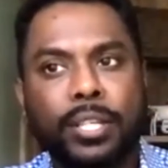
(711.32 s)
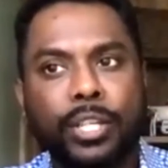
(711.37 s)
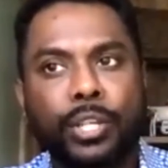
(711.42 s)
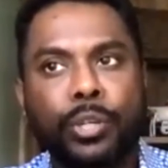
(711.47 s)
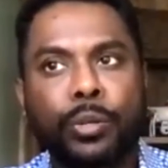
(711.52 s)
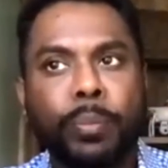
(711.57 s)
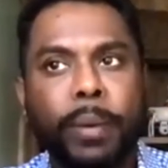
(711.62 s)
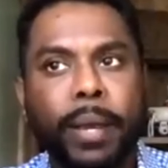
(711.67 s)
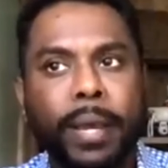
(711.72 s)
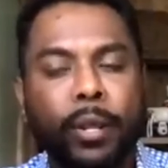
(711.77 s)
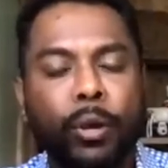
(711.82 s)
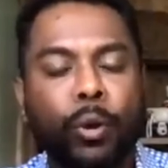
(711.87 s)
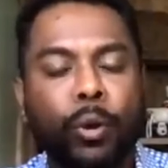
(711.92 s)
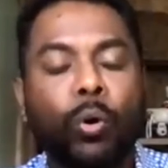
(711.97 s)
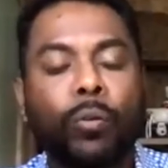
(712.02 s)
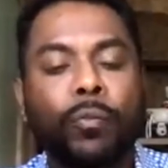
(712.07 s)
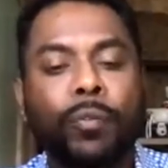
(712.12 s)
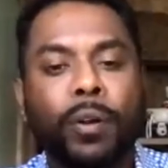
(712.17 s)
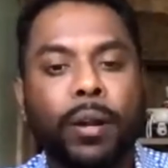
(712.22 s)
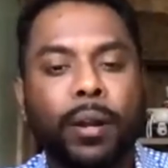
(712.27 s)
you might
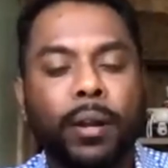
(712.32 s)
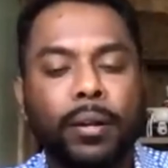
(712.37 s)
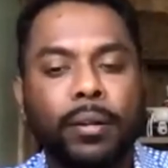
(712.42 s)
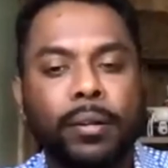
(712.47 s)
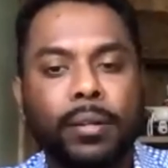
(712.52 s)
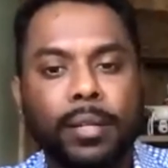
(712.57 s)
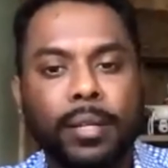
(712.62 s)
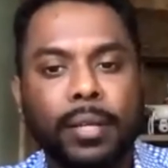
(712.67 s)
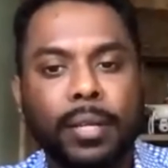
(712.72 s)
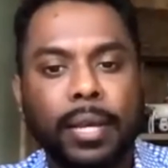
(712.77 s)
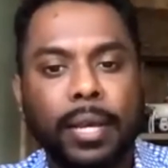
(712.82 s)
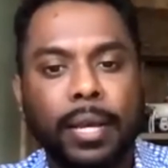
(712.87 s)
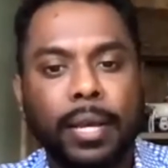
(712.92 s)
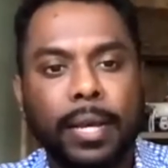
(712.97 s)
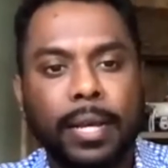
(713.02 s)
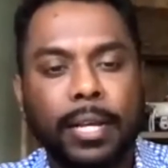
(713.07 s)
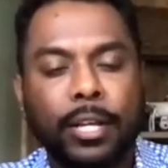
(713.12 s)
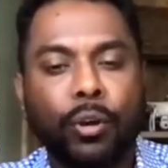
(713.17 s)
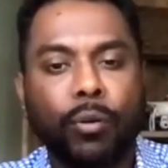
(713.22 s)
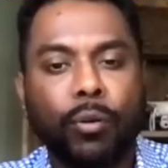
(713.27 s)
over
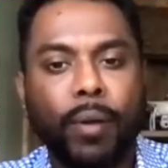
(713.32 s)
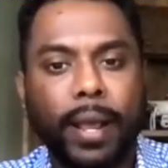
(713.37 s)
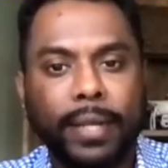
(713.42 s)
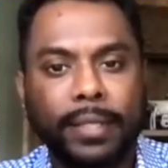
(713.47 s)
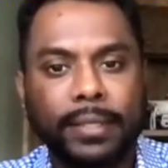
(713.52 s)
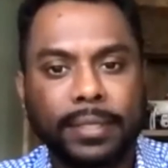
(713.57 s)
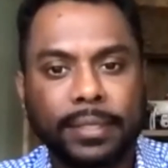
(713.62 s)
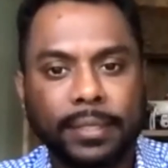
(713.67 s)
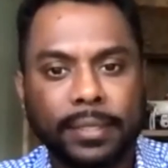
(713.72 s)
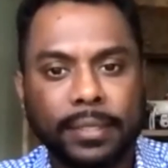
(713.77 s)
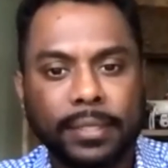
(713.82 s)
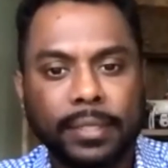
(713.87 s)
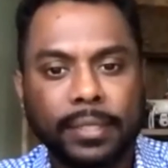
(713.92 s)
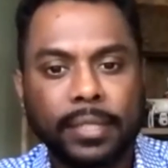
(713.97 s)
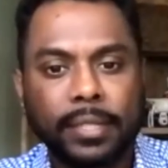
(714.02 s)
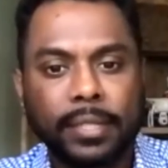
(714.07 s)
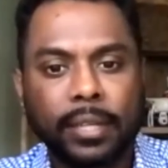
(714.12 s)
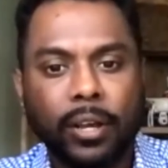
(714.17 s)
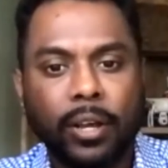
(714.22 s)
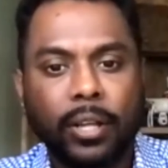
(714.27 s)
correct
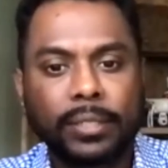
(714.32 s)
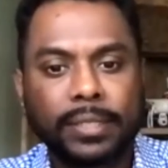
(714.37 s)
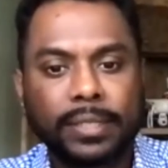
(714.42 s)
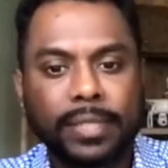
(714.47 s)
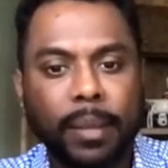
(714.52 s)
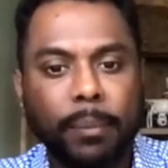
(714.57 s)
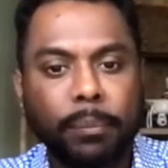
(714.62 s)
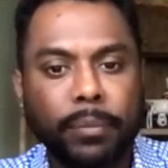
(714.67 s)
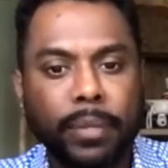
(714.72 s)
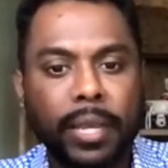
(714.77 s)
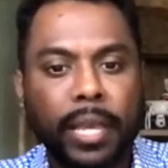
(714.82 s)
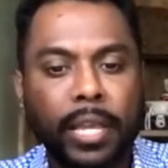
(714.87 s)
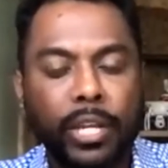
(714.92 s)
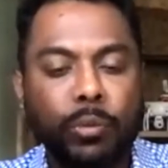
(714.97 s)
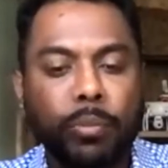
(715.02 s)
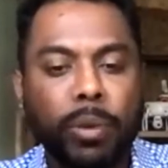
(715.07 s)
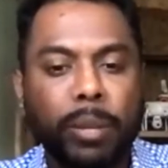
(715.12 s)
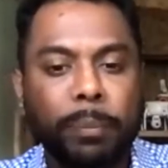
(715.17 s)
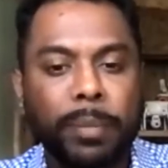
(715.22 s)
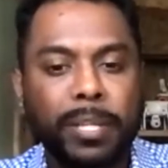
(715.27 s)
on something, and
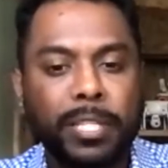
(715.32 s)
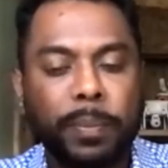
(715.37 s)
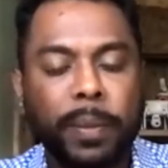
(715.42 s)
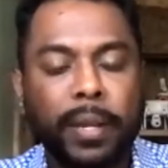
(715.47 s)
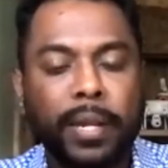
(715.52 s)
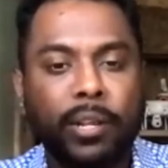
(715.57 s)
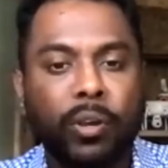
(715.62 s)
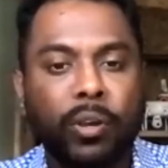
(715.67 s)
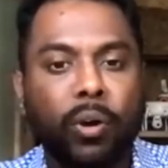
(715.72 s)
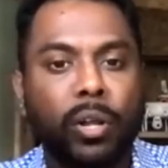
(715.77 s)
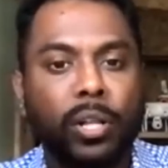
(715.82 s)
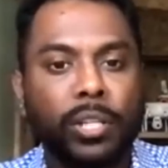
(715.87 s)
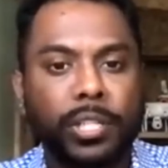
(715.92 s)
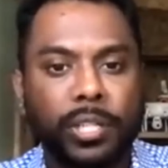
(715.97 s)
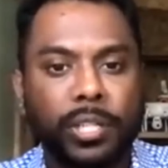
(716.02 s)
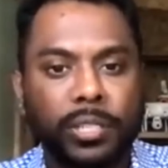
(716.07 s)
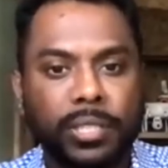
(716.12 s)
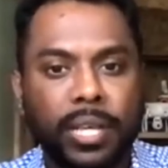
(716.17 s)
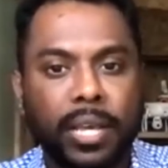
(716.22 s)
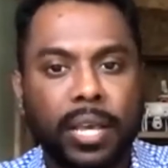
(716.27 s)
you might be spending all
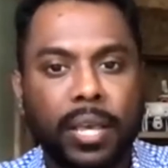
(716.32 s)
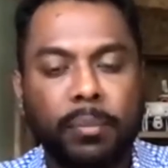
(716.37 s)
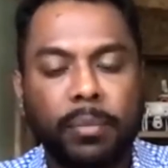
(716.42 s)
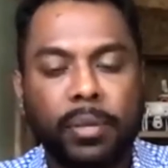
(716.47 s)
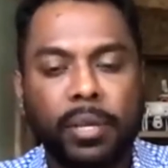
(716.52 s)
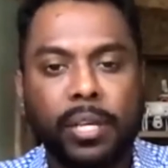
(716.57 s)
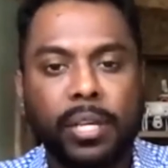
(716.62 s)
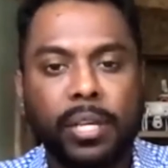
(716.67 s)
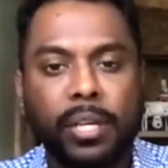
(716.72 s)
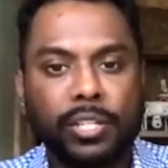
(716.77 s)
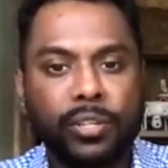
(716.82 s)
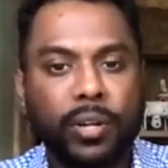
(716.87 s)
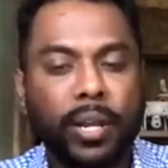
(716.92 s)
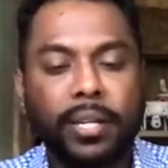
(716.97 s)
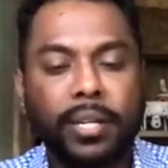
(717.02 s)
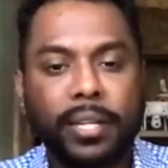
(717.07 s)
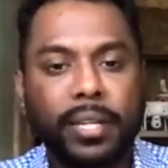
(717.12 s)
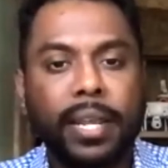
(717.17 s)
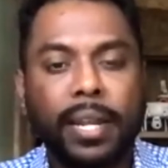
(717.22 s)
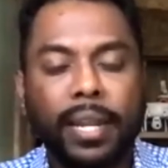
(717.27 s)
your time
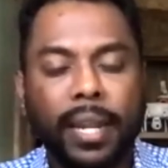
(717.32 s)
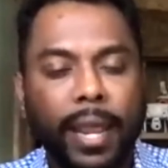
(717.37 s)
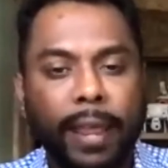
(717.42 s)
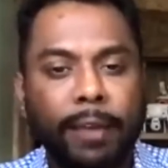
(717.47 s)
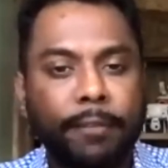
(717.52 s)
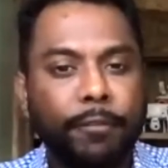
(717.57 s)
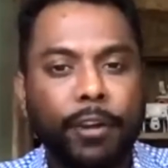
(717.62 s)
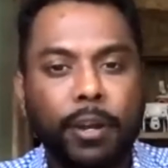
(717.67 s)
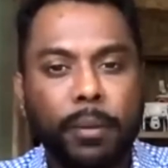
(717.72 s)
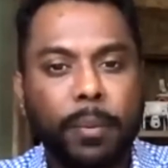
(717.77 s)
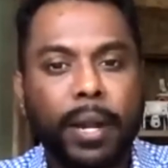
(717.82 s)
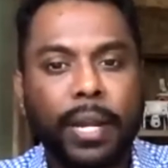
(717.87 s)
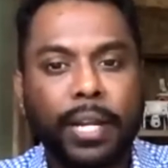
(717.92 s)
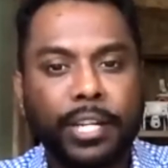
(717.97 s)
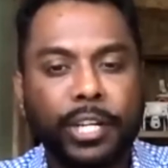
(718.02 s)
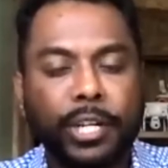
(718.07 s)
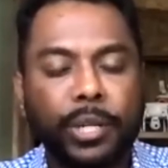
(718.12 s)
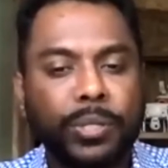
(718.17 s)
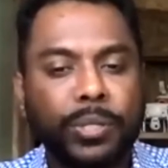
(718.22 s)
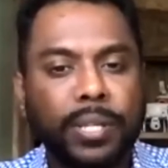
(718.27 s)
trying to get everybody
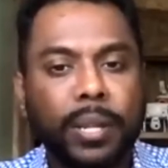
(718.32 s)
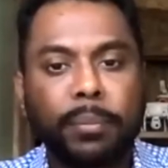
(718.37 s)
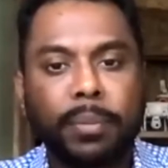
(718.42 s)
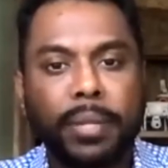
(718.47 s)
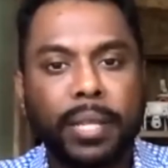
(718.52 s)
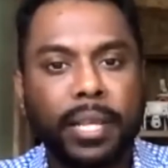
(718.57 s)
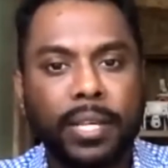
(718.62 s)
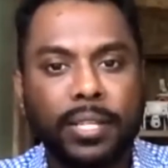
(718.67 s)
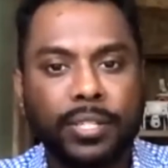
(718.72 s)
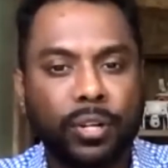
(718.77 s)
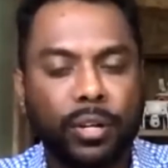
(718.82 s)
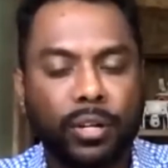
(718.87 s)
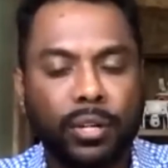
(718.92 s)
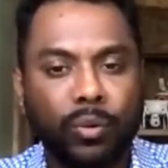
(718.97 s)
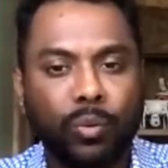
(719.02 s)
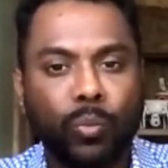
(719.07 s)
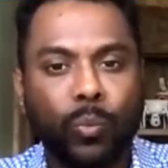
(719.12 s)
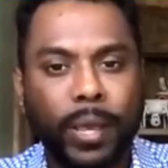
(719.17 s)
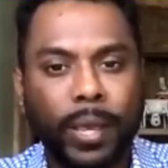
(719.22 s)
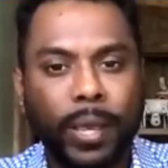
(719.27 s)
to do something a
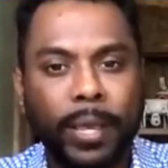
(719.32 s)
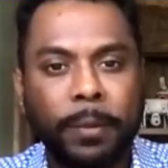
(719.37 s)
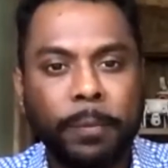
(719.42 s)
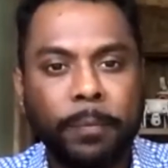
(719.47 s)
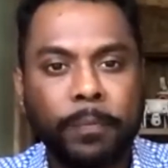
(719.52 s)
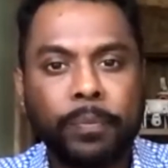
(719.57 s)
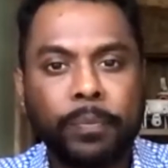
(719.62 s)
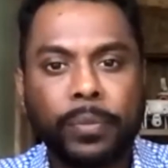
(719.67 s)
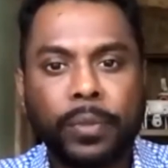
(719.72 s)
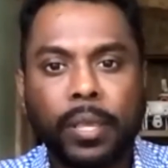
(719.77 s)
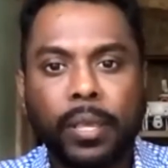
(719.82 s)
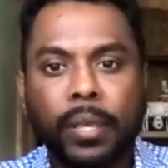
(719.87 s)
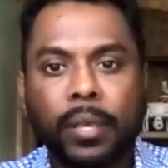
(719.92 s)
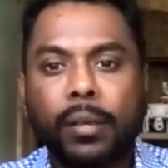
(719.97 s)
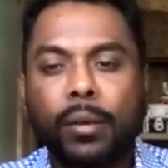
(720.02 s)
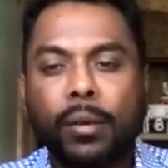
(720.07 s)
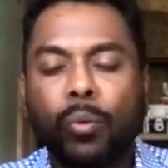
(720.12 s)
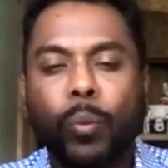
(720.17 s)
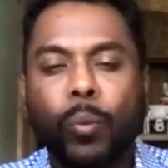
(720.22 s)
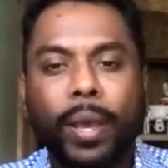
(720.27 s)
certain way,
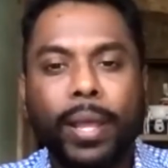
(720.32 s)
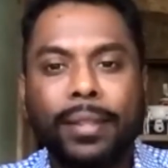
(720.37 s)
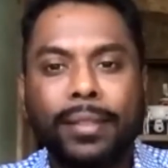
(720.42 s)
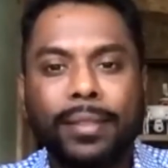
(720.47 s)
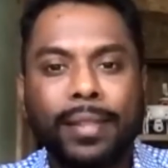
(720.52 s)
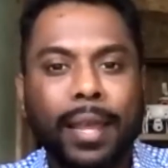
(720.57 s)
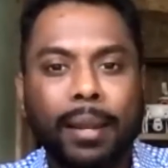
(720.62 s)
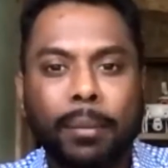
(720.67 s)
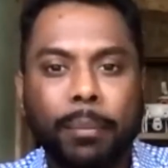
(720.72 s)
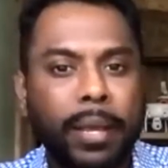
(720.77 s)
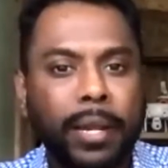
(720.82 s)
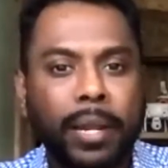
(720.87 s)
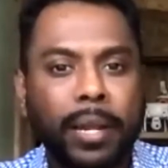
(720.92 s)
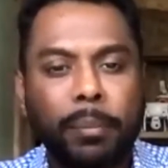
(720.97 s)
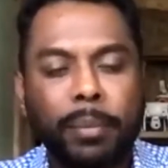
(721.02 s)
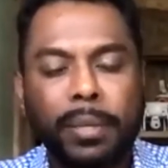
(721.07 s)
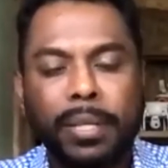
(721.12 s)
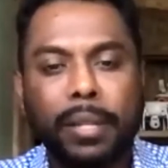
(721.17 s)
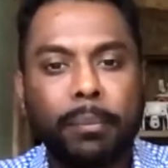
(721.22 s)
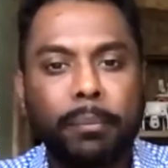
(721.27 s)
when that might
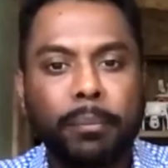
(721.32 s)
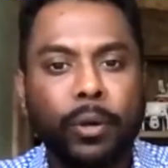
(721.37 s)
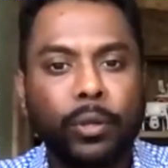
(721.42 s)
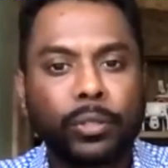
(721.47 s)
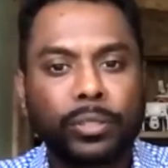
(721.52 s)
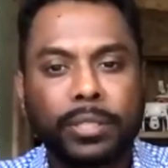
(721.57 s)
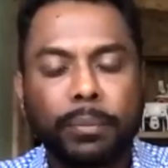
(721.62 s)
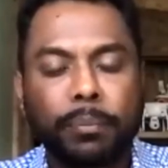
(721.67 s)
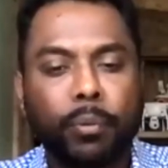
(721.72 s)
not be the most